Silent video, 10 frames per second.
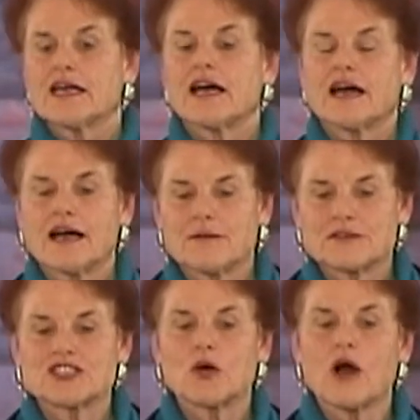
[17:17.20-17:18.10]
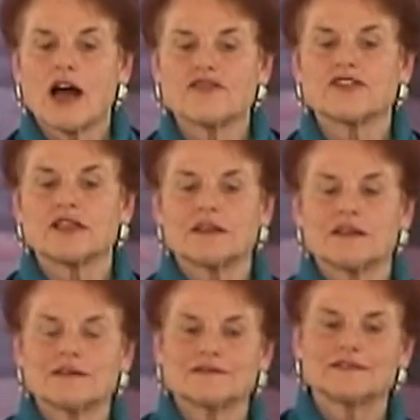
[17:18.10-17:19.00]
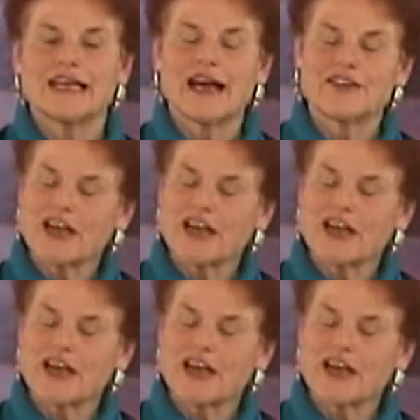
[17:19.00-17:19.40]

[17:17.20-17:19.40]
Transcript: Um, so often, I,